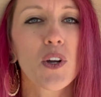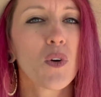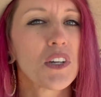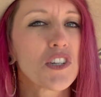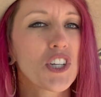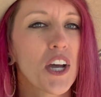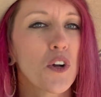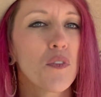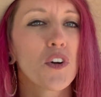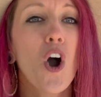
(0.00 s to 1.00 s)
are going to chat
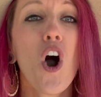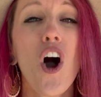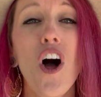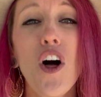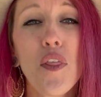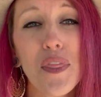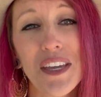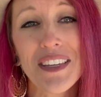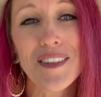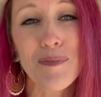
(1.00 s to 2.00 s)
over all
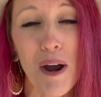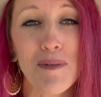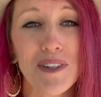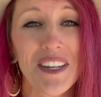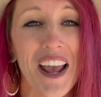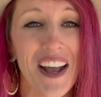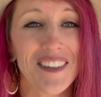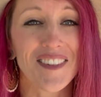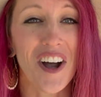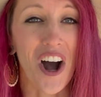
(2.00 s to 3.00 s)
things Barberton
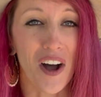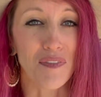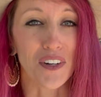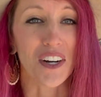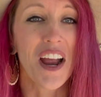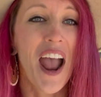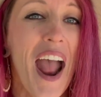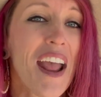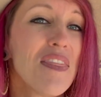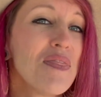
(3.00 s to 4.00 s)
has to offer.
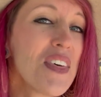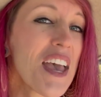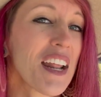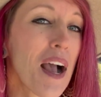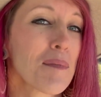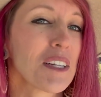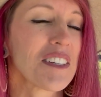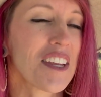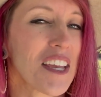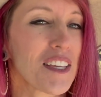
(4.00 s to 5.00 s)
And then I'm going
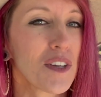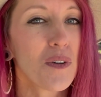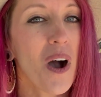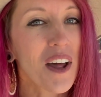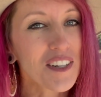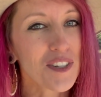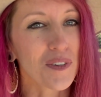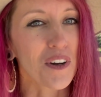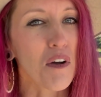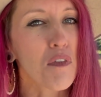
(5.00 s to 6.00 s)
to take you on a
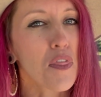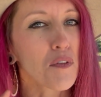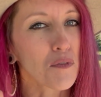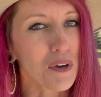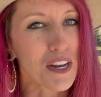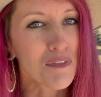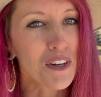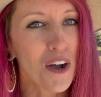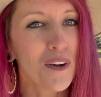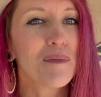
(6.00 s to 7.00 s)
tour of 3
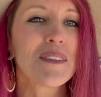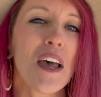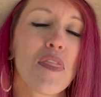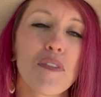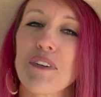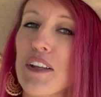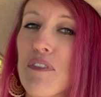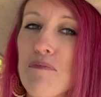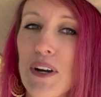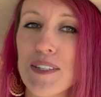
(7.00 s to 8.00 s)
different homes at 3
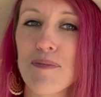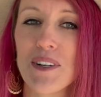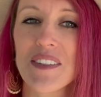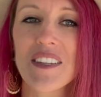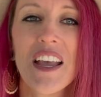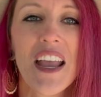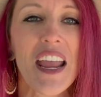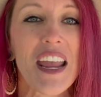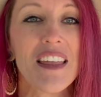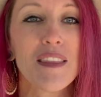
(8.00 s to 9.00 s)
different price points
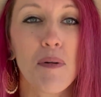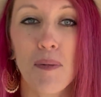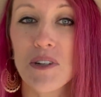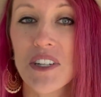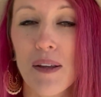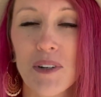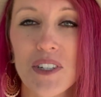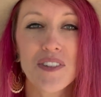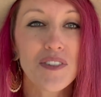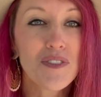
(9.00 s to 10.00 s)
in the Barberton
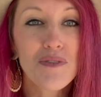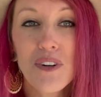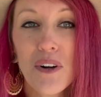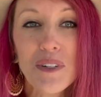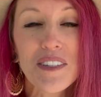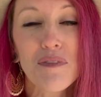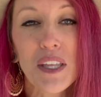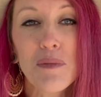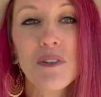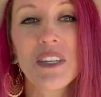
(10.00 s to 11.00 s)
neighborhood so you know what's
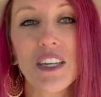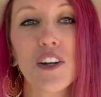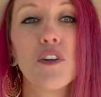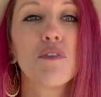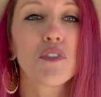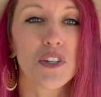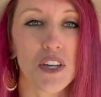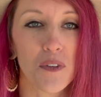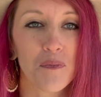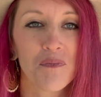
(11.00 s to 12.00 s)
available here for you.